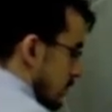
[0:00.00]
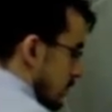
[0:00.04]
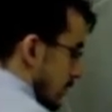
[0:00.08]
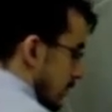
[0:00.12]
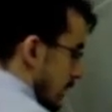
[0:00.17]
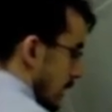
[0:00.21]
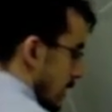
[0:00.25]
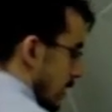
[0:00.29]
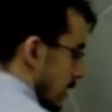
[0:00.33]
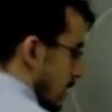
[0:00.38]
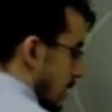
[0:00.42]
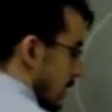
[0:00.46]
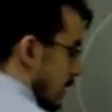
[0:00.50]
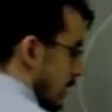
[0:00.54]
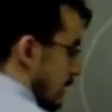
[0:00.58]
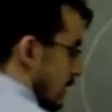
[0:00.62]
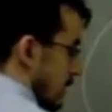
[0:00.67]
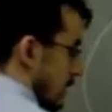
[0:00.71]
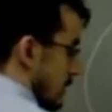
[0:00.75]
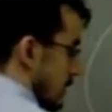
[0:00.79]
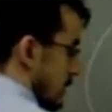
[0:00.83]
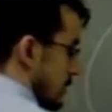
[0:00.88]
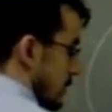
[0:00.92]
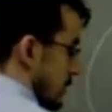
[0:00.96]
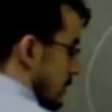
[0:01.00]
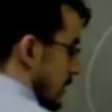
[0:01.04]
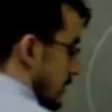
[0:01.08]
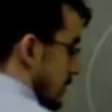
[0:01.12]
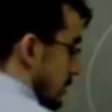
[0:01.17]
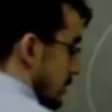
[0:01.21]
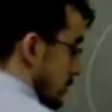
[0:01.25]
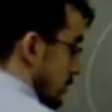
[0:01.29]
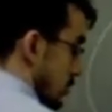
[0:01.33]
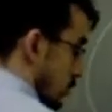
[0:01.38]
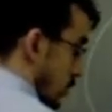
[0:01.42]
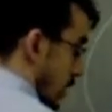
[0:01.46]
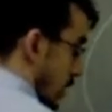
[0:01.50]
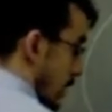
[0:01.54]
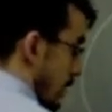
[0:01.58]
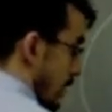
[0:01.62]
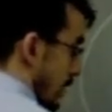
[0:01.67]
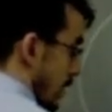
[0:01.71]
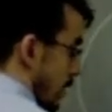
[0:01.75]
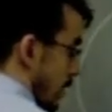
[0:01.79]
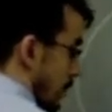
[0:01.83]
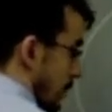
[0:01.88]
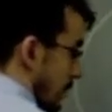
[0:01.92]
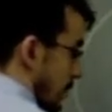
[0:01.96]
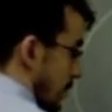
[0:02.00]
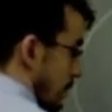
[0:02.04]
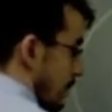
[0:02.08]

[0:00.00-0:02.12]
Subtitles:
And it says to square that number.